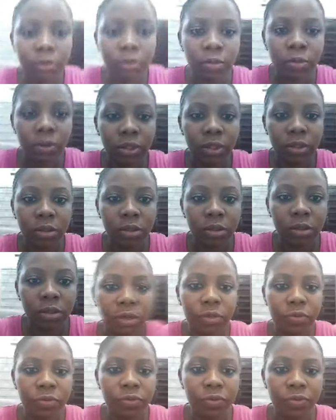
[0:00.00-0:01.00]
went
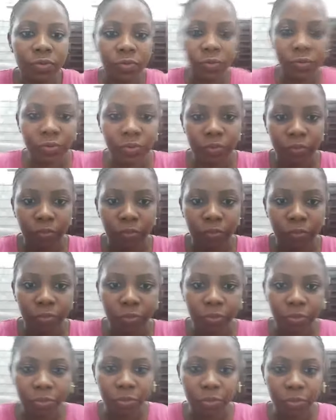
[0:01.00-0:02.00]
off.
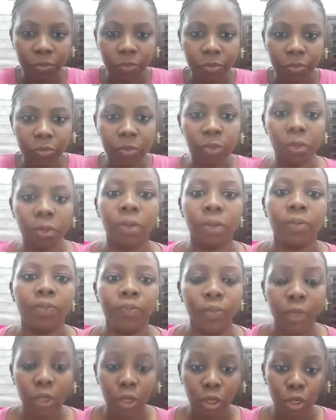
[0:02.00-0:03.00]
Okay.
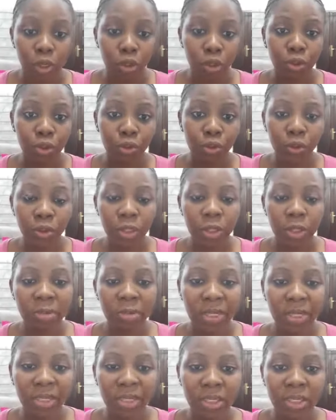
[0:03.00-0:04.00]
So usually my
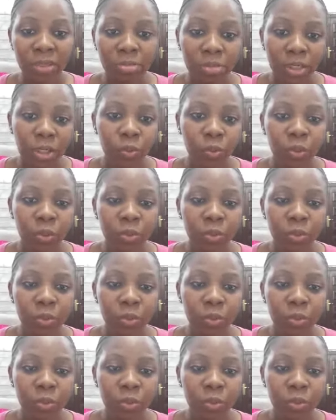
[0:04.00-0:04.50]
limit would